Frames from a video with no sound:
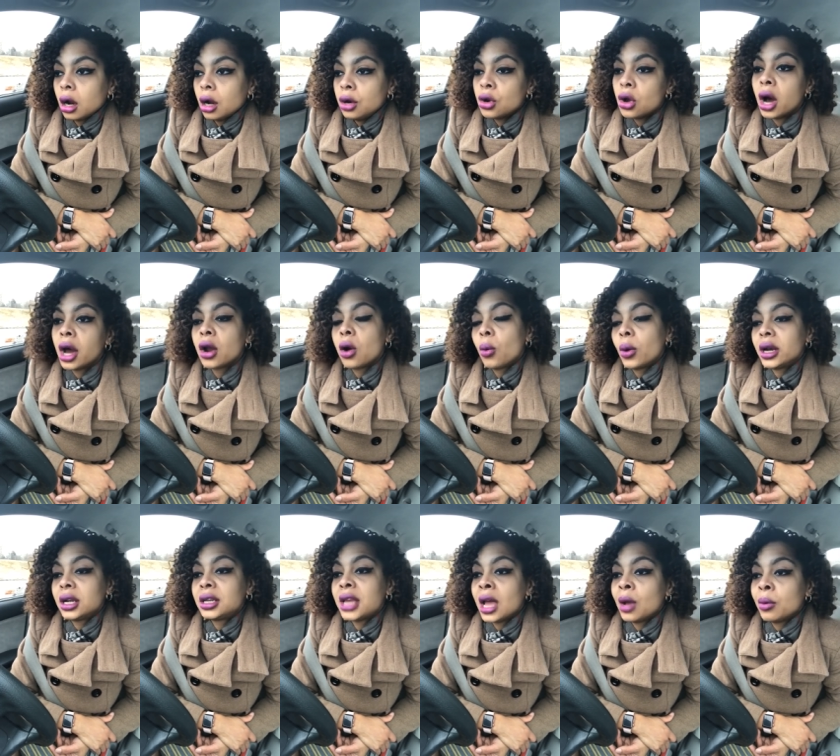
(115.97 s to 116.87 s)
No, I don't
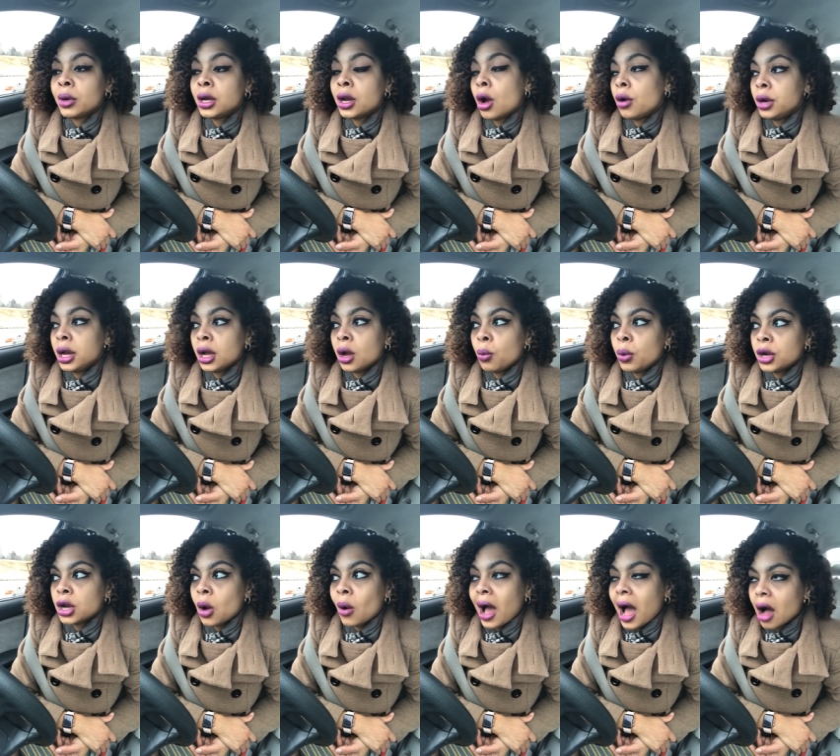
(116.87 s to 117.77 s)
want to date with no nigga
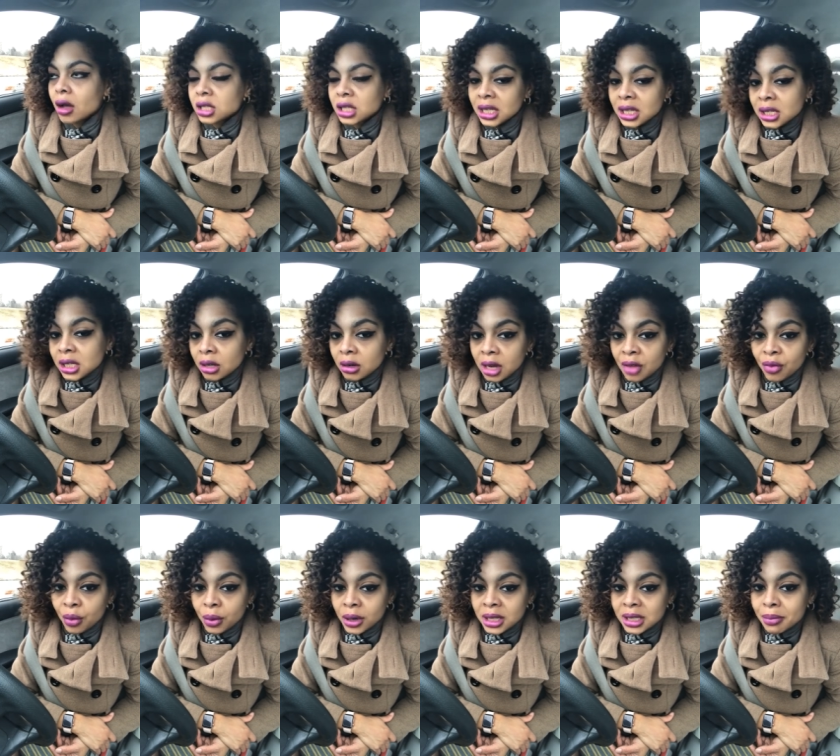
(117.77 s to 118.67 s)
with no house. He's still
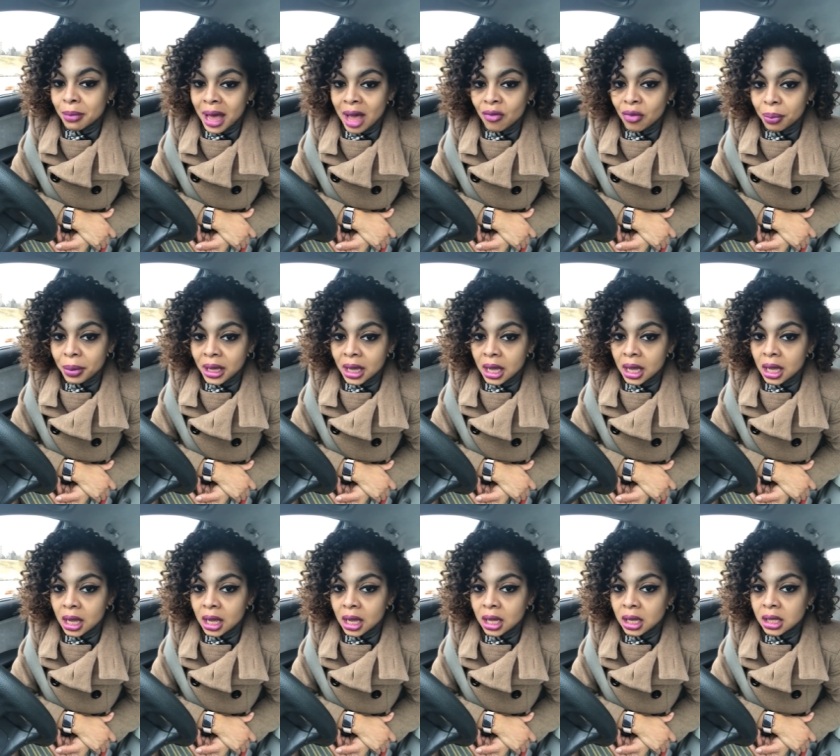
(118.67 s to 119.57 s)
living with his mother
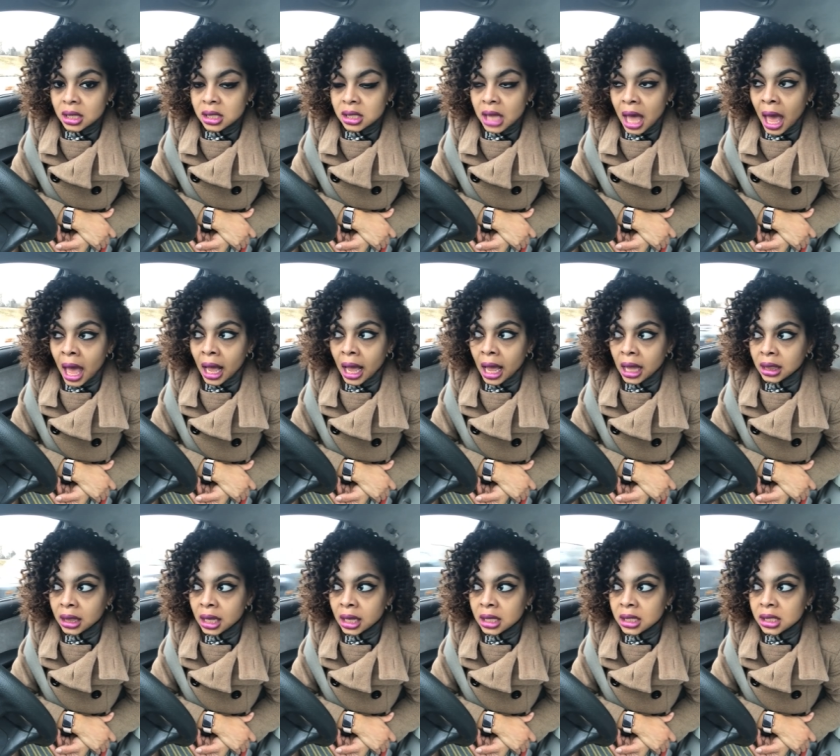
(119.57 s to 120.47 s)
because I
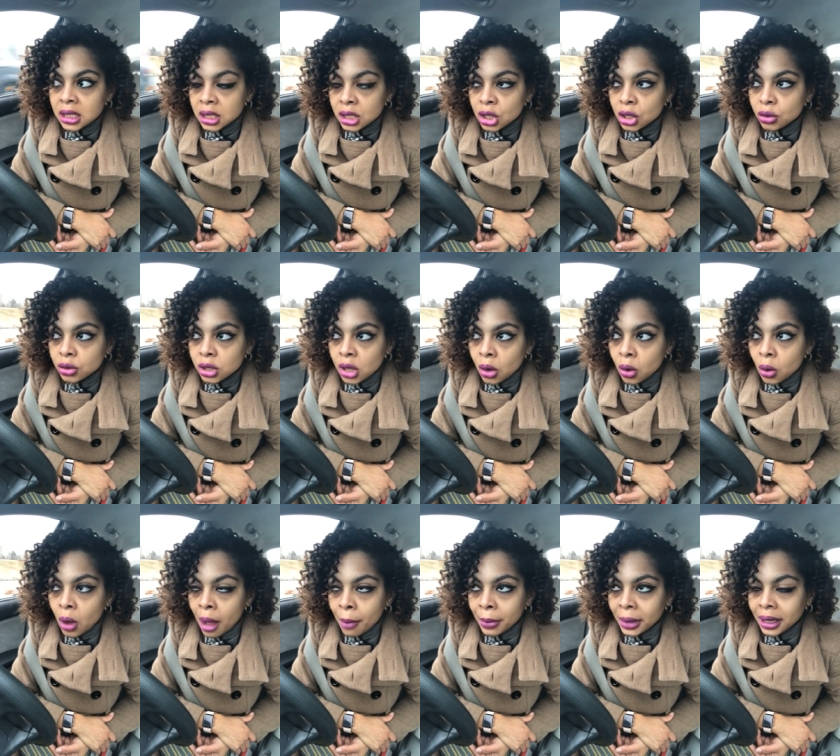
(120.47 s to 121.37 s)
got things to do.
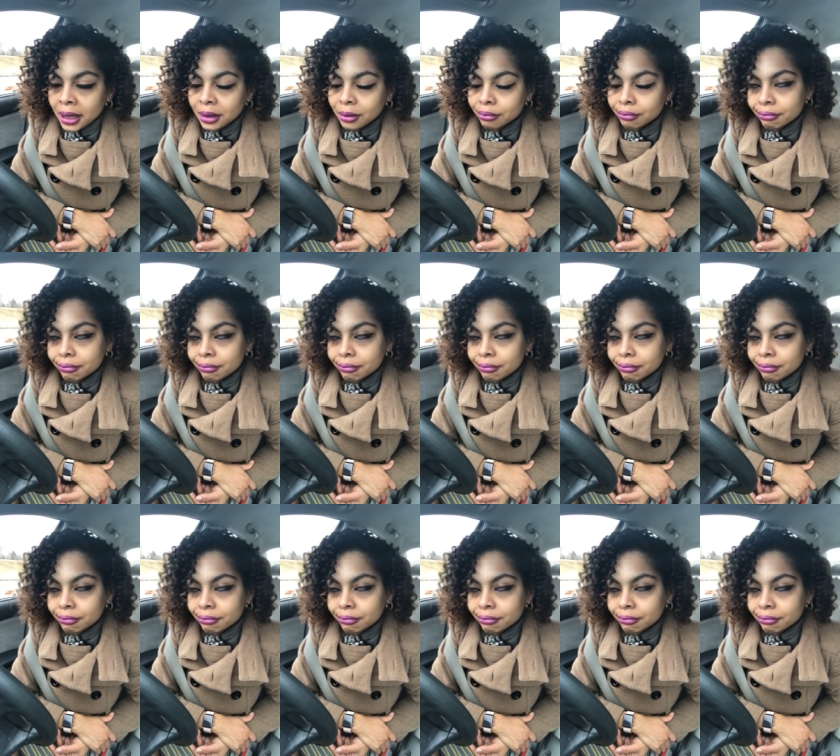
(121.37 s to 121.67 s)
So, I mean,